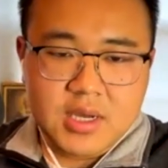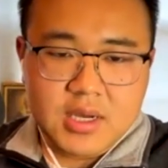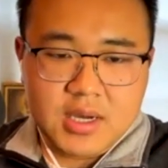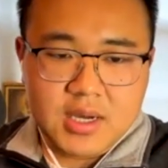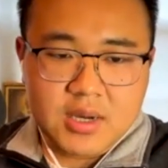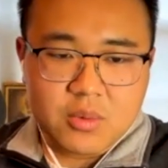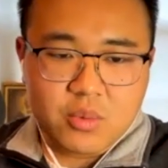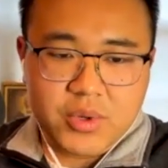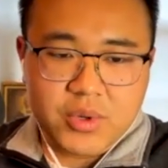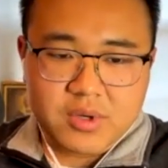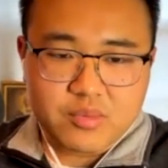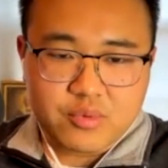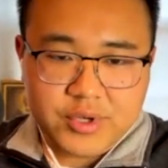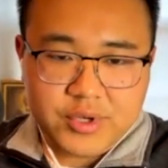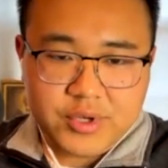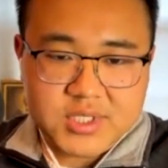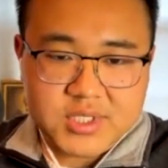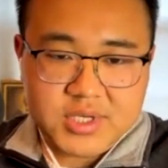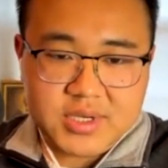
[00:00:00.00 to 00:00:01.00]
uh, when they're
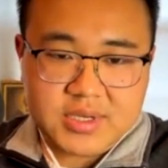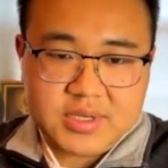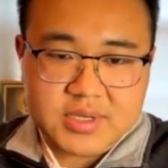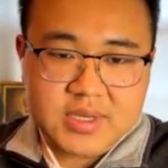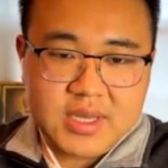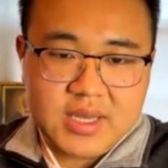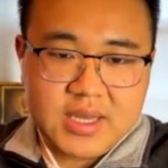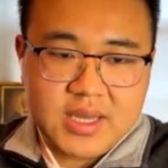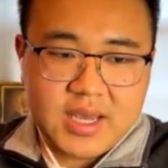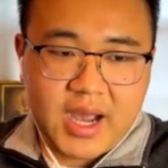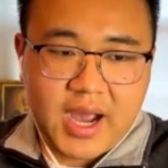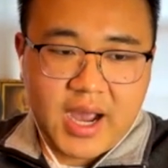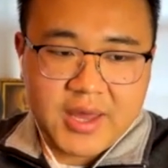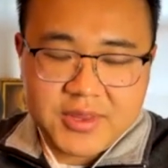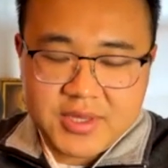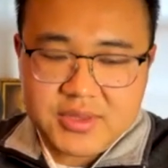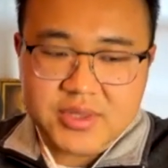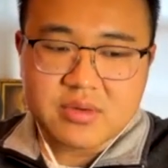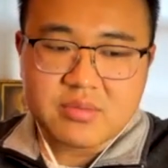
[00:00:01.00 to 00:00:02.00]
preaching, I
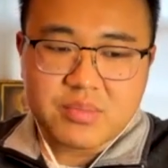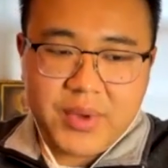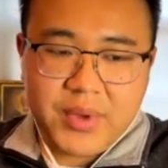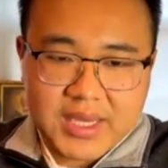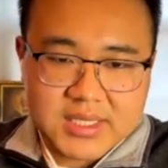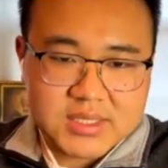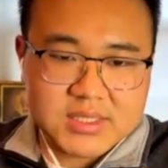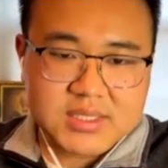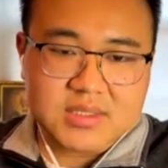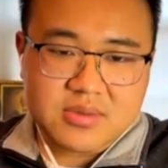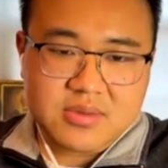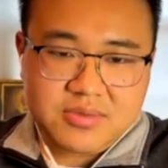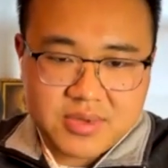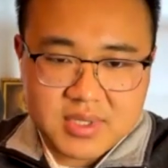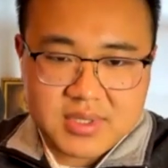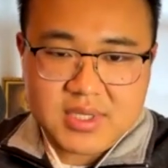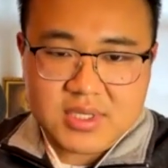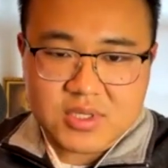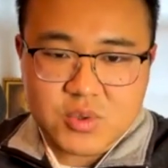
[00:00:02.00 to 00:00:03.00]
think the best
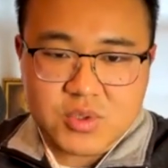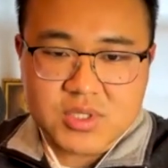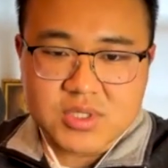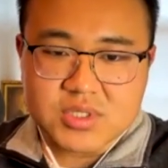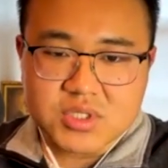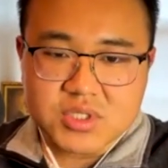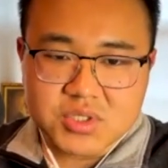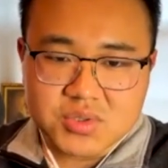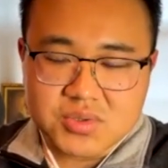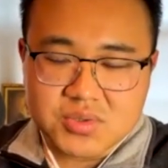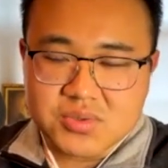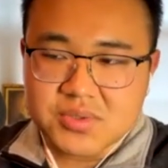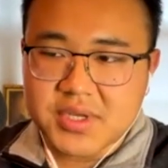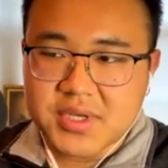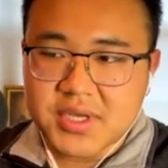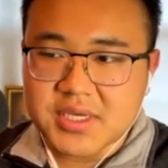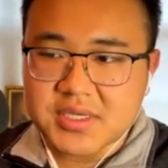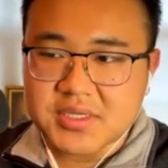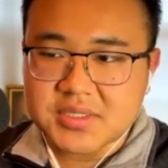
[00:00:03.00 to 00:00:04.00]
thing that you can do
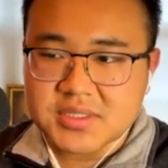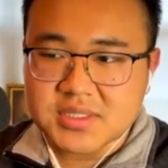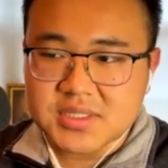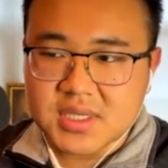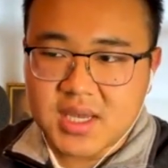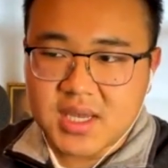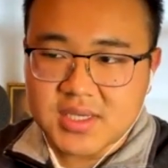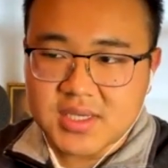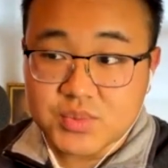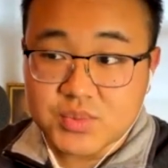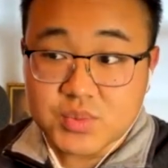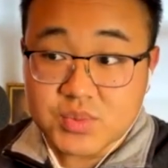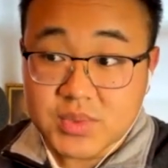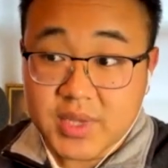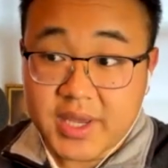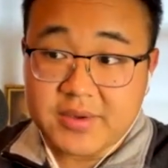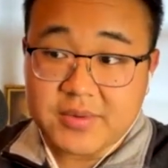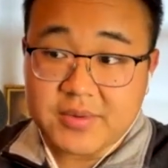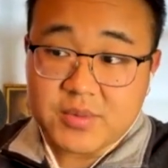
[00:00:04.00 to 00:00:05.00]
is
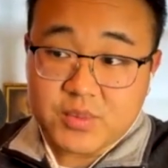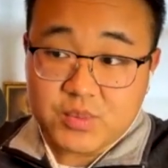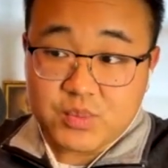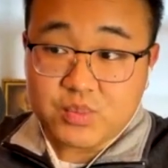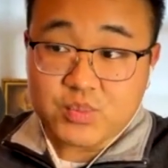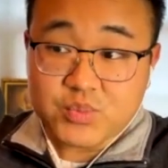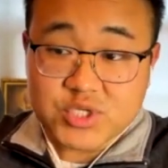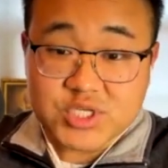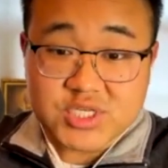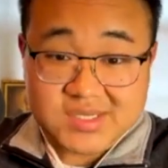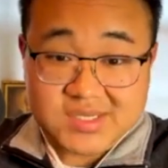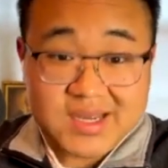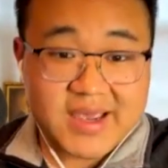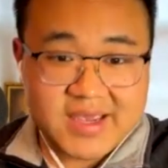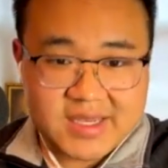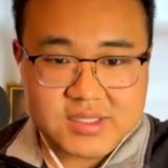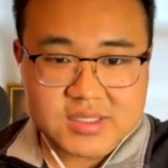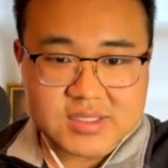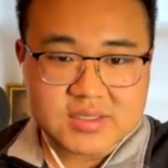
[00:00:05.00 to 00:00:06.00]
like
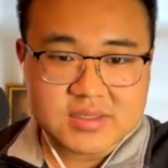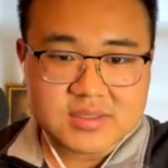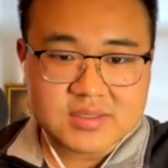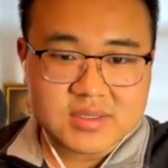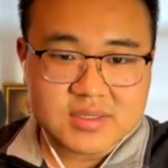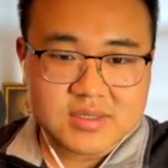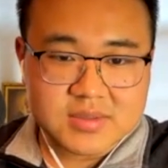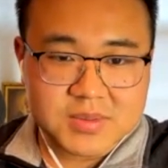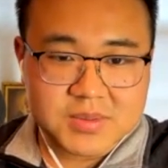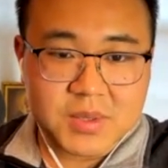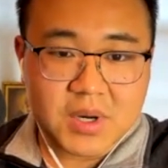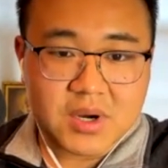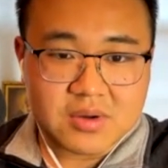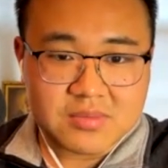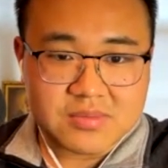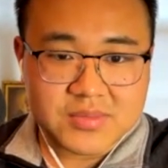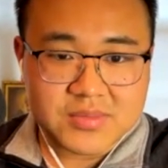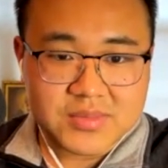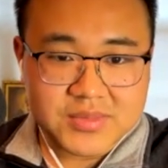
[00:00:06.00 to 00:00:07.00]
cite
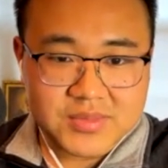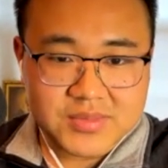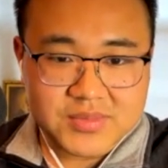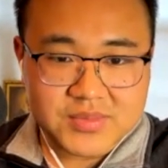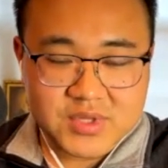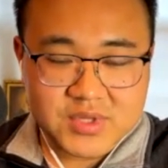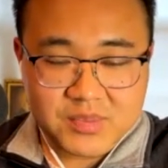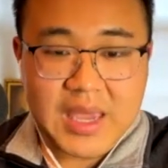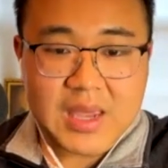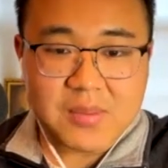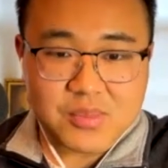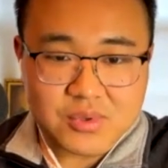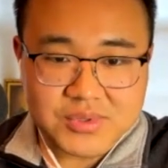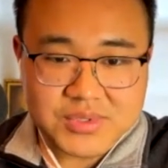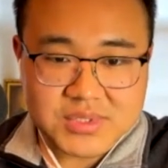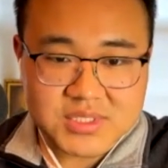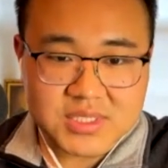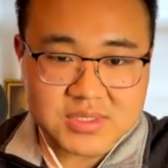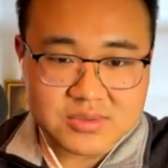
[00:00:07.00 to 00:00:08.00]
from the papal
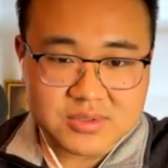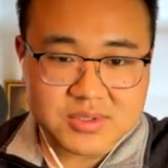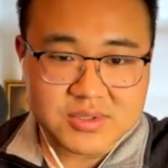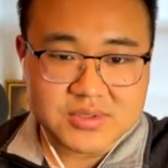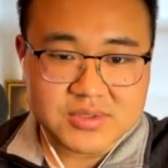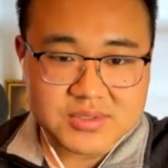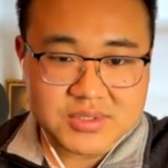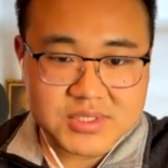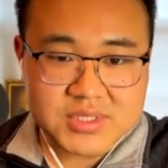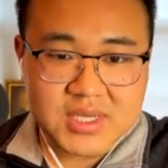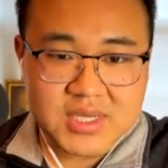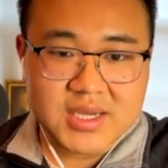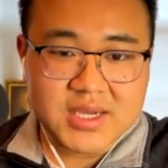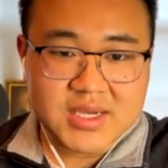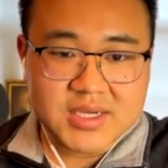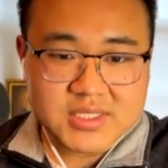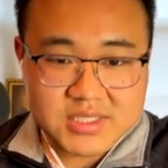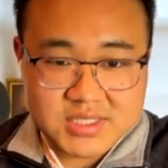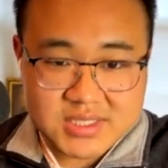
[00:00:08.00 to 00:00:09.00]
encyclicals,
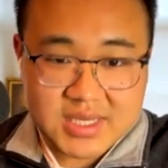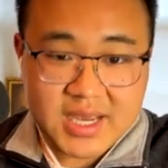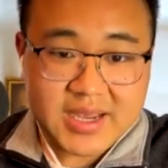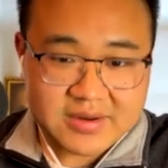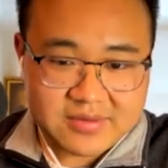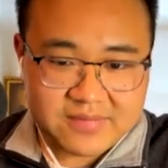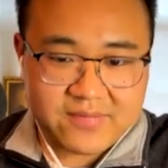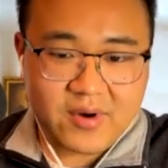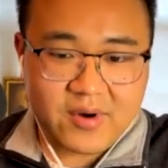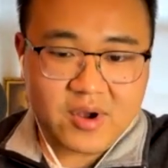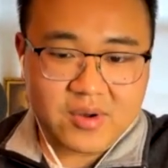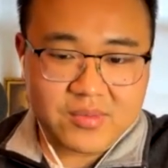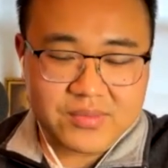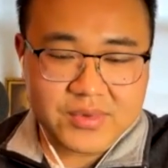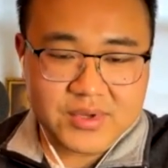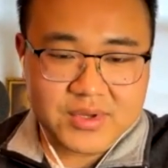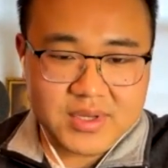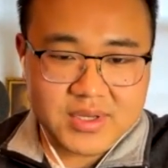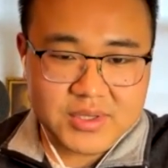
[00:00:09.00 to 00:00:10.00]
cite
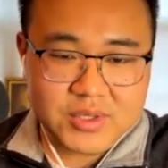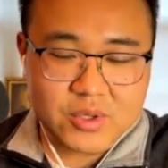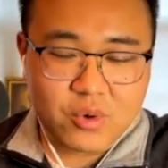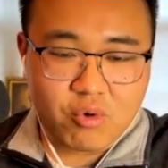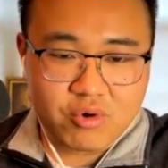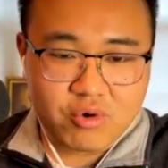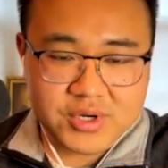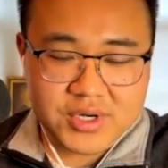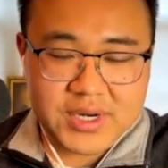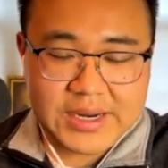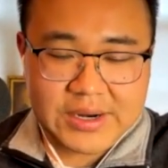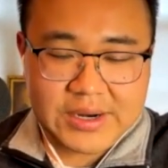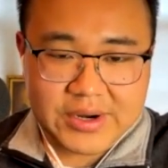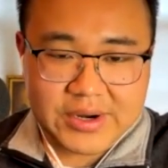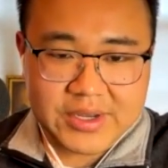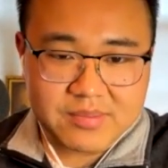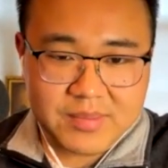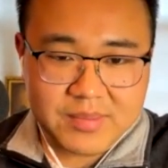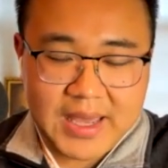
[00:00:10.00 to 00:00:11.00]
from the
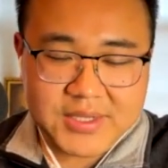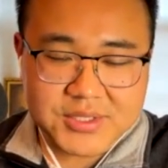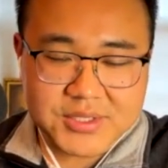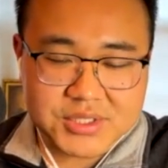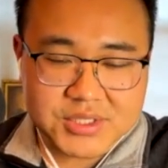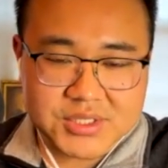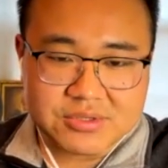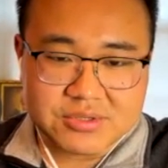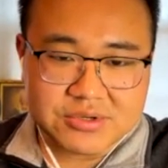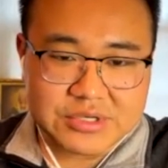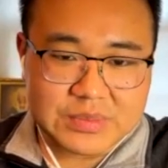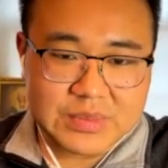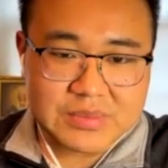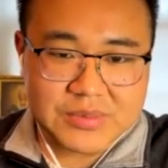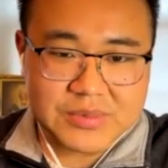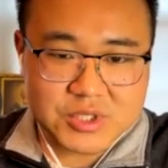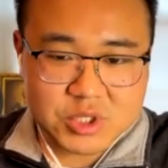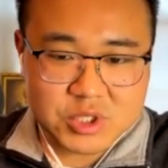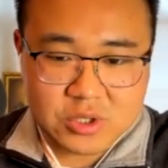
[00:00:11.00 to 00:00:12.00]
ordinary magisterium
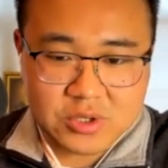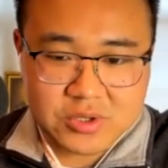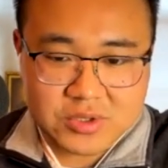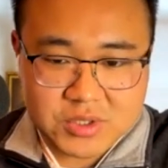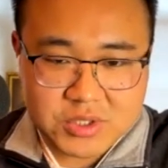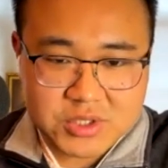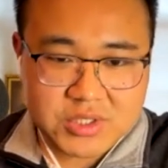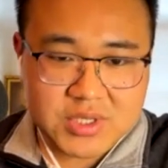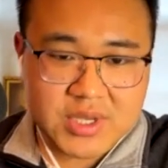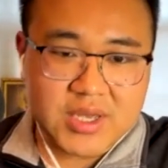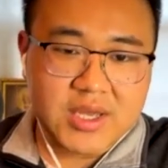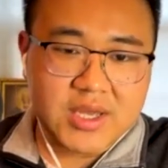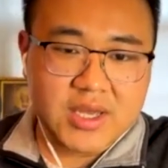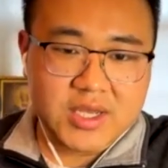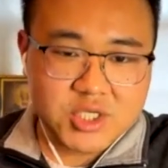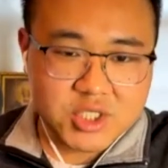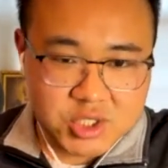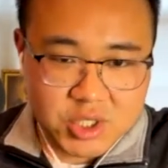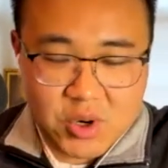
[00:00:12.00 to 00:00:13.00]
of the church,
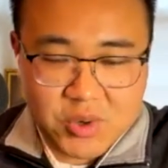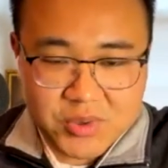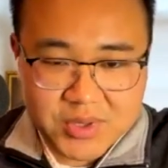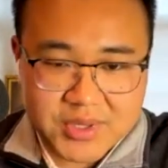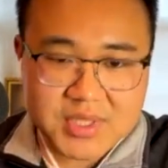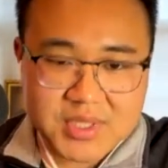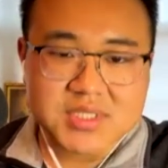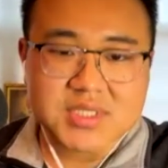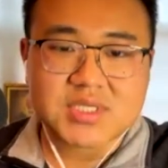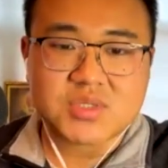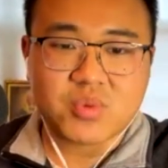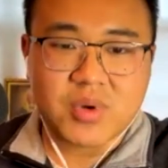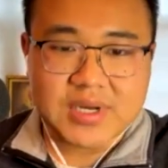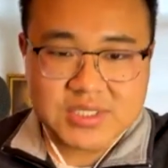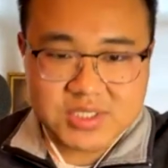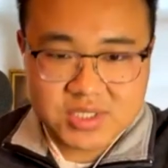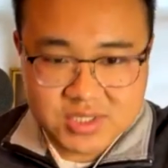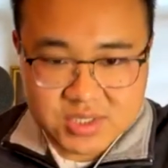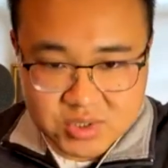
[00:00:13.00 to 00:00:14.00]
show that this is what
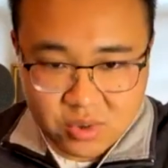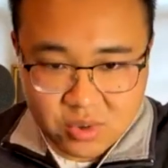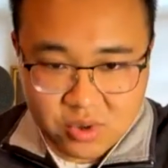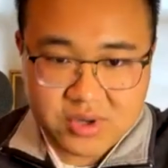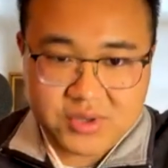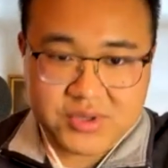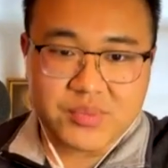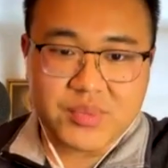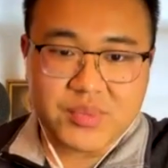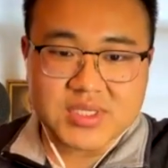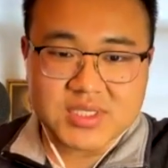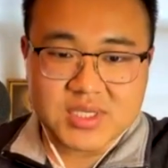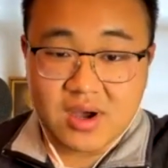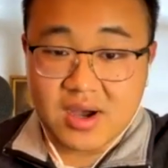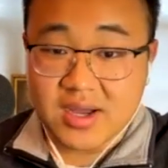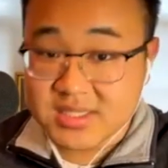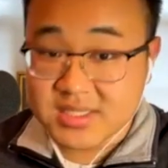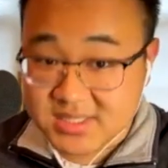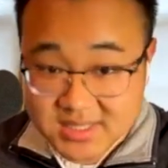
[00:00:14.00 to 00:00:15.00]
has historically been
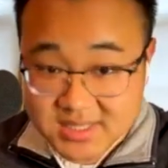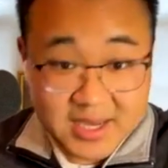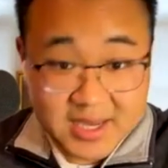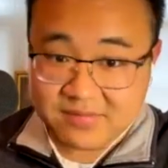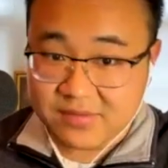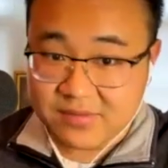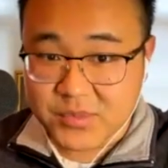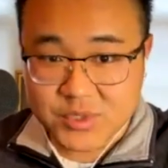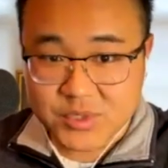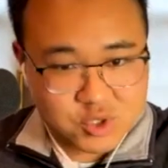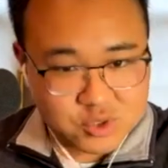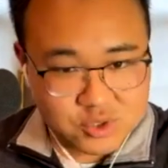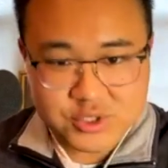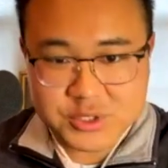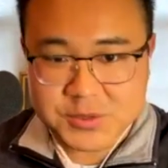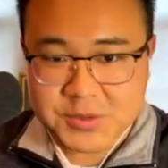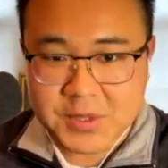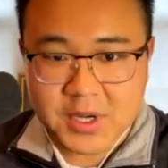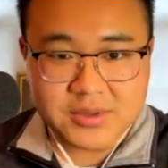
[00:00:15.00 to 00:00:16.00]
taught, cite from the
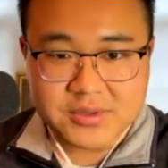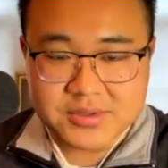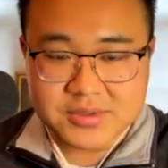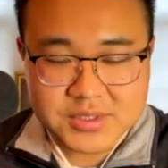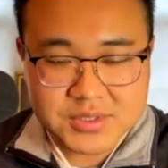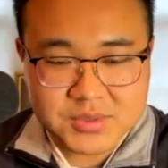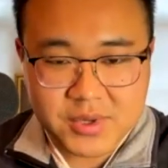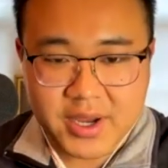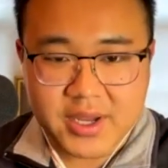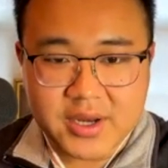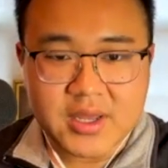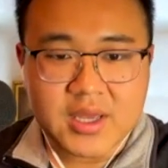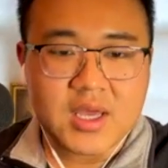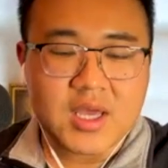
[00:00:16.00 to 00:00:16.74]
church fathers, right?